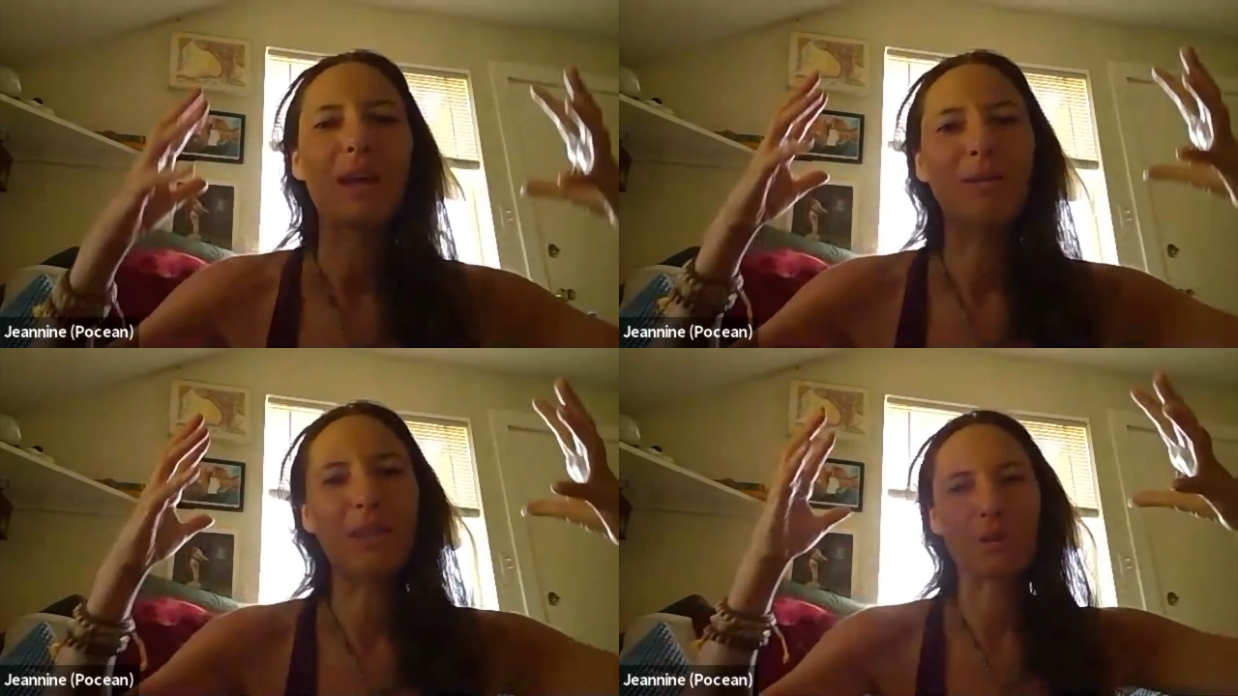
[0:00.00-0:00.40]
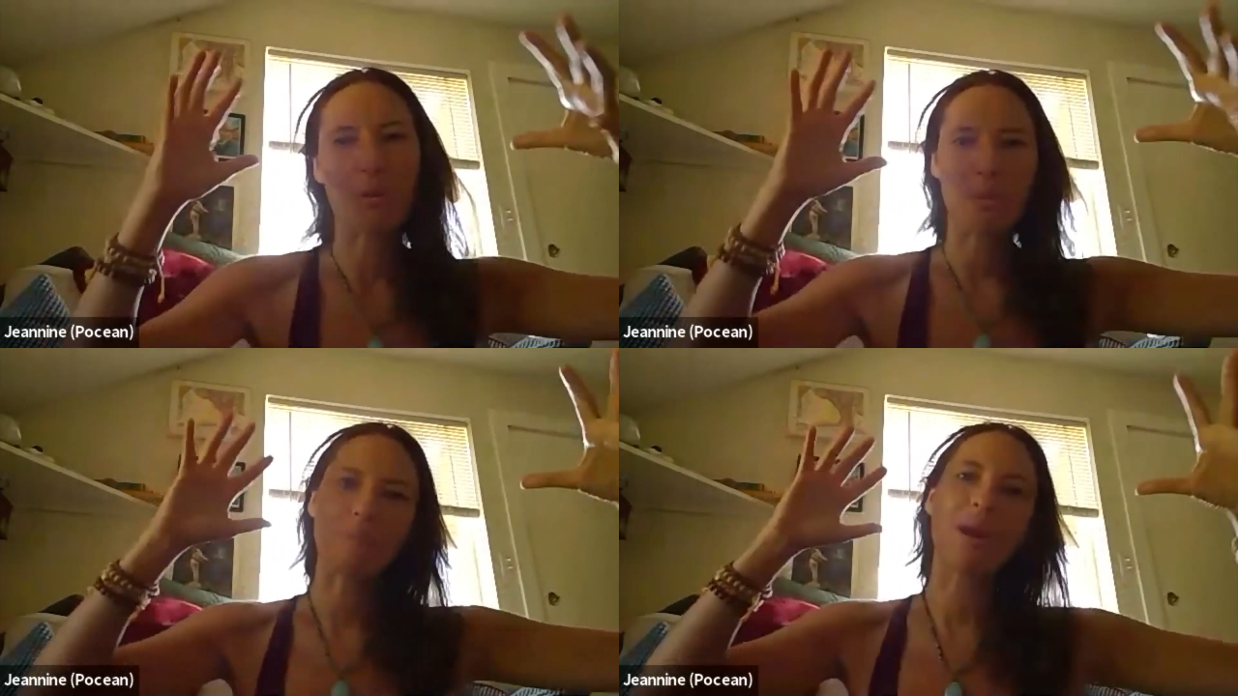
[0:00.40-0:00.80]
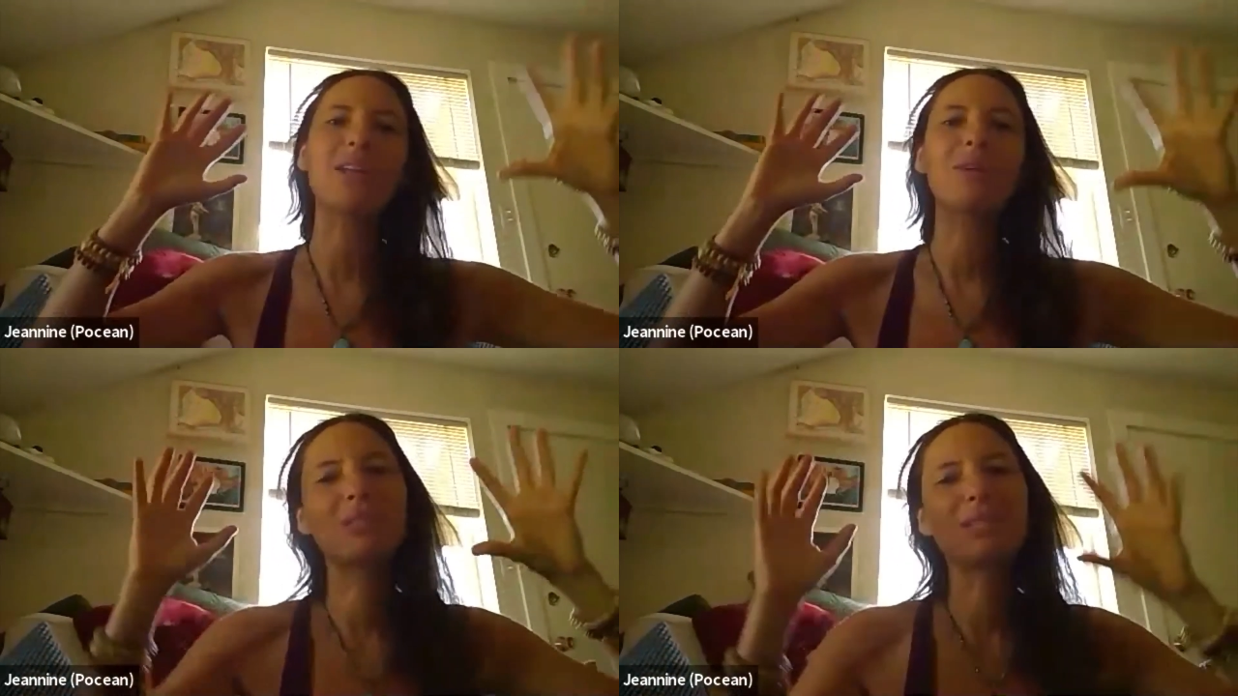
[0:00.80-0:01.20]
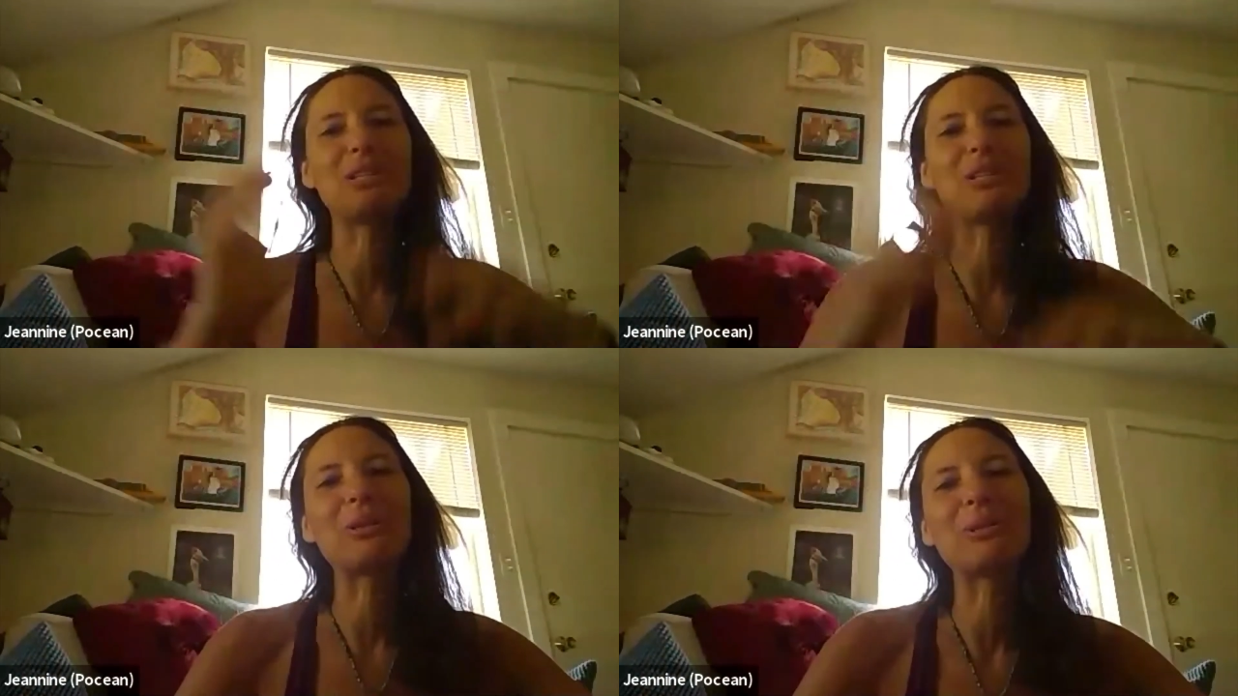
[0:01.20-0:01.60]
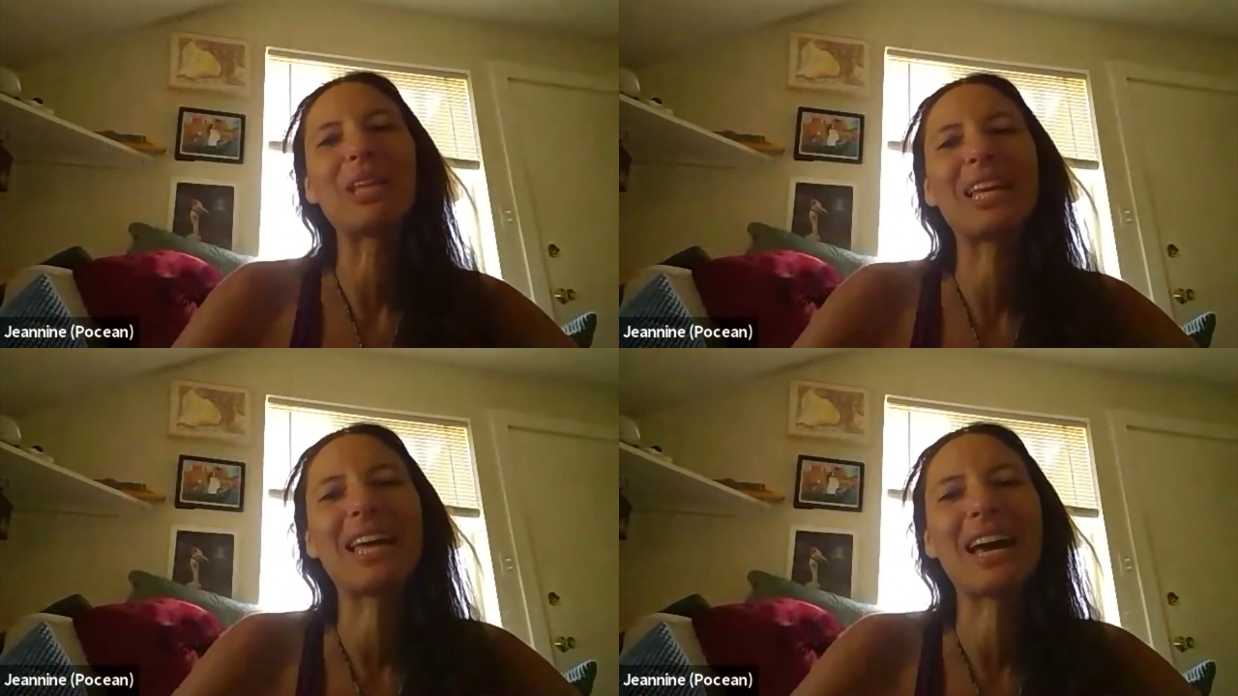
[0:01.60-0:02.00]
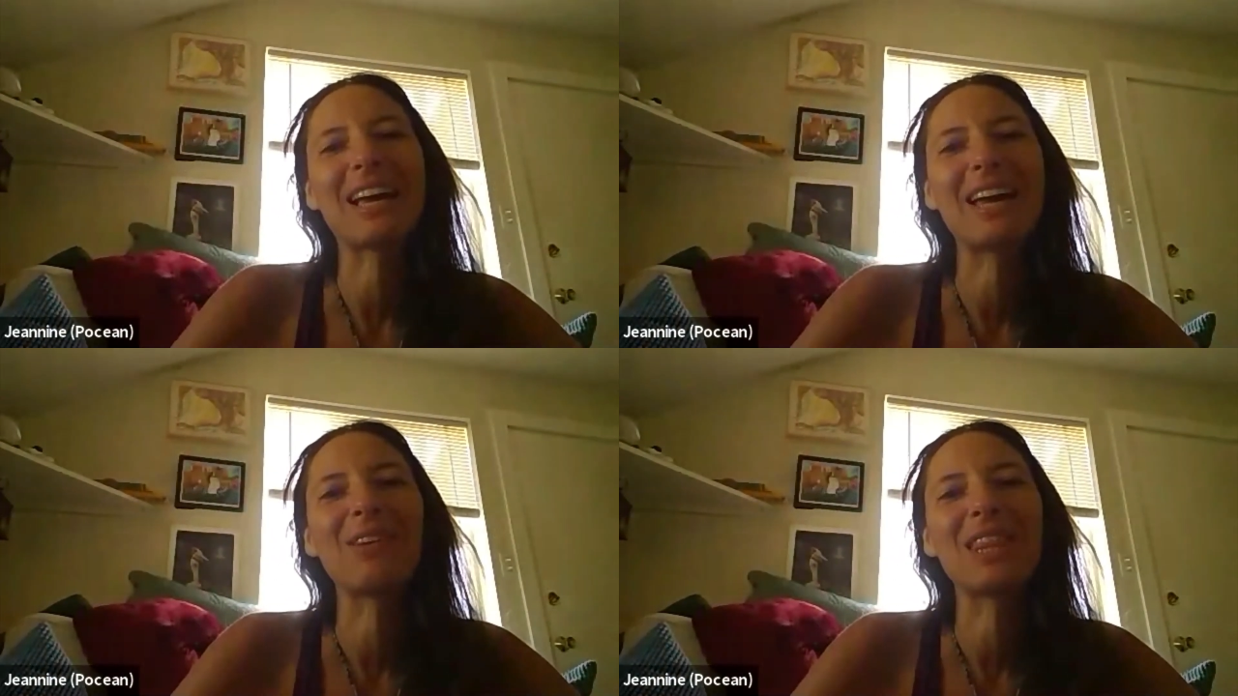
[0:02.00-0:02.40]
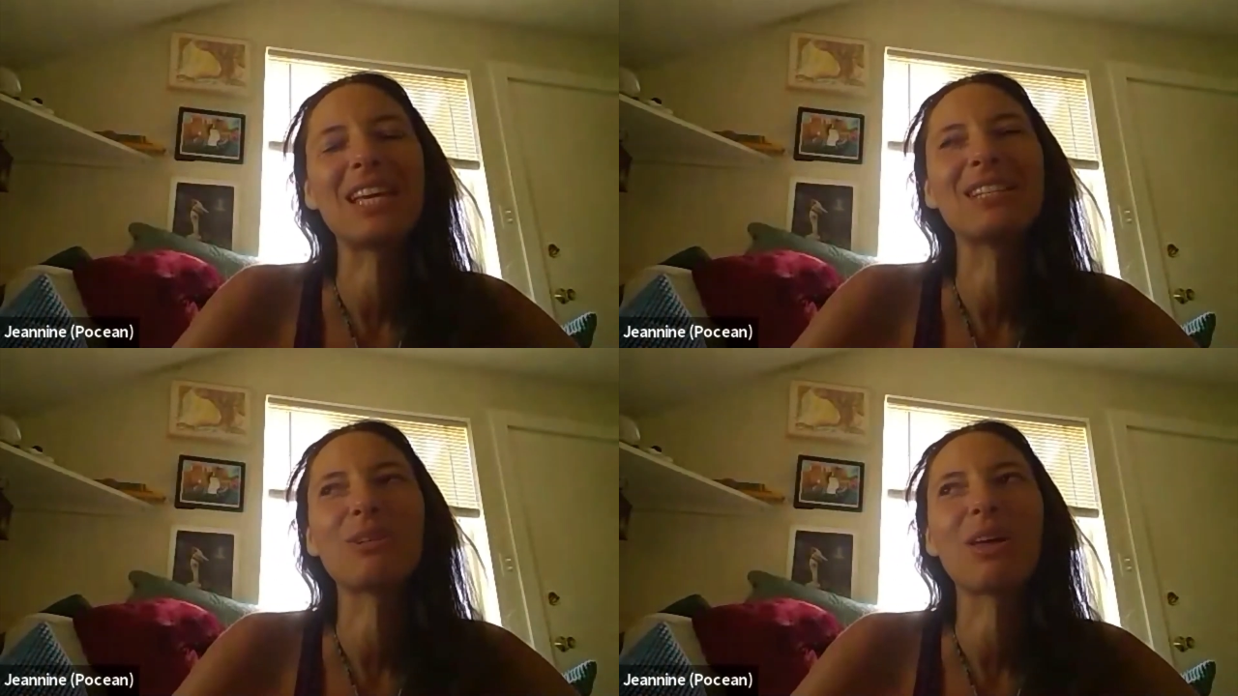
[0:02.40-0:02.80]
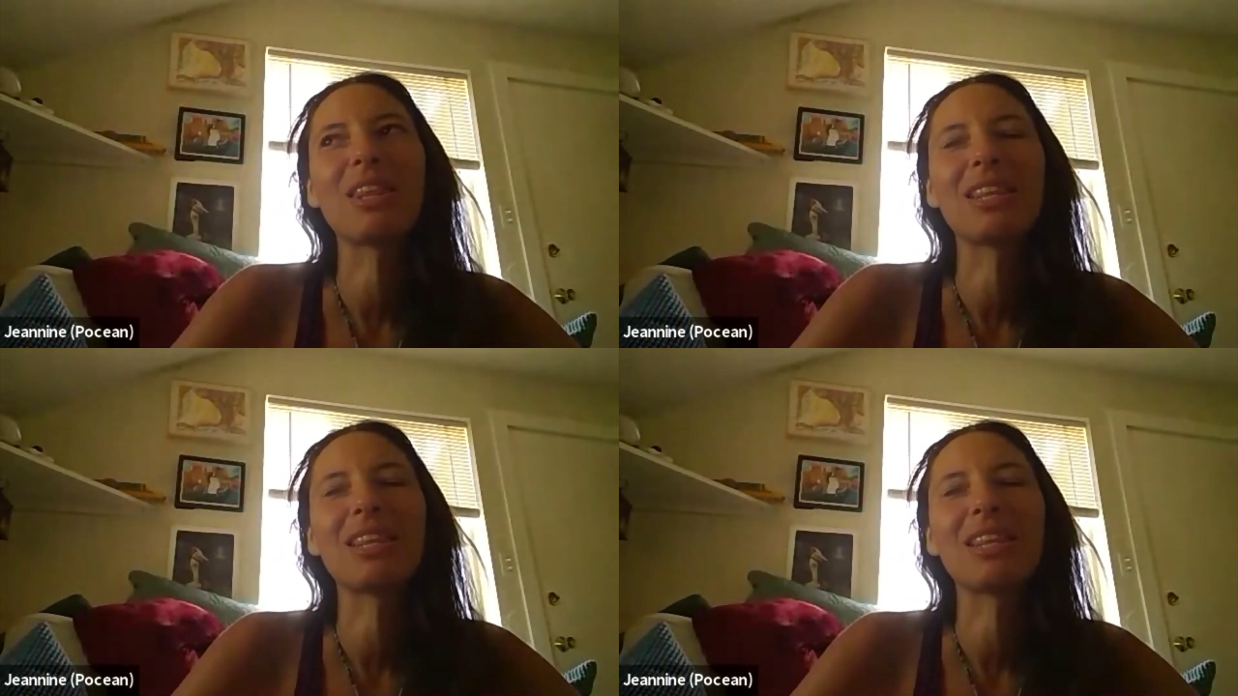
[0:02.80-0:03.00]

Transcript: Like that's not what my body wants to do, like that kind of a thing.